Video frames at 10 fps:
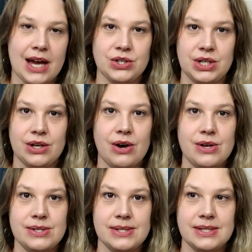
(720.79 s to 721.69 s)
actually
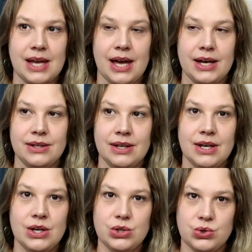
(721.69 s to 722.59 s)
cause
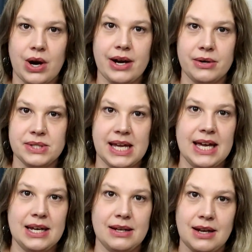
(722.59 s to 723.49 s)
drier
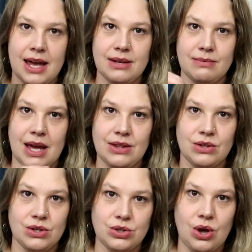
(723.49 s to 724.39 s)
skin and
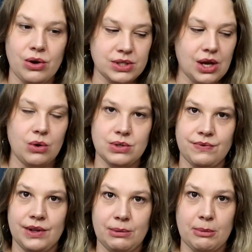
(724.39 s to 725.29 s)
the dog's coat to
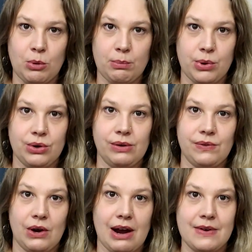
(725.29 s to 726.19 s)
feel a little bit more brittle if
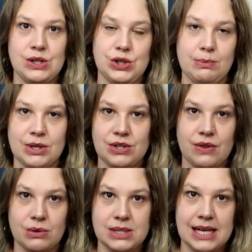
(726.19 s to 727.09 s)
they're having too much of
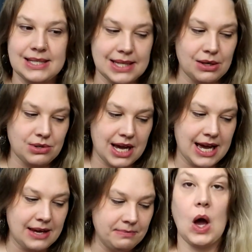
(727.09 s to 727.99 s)
those things in their
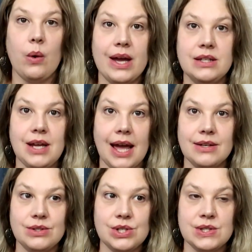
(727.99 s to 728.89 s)
diet. Oh,
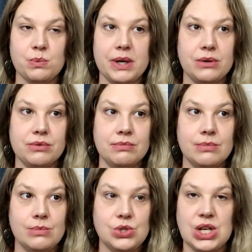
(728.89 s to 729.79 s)
and just weird
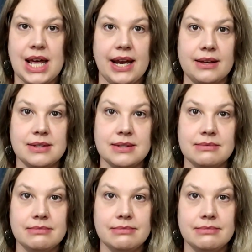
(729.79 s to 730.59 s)
genetics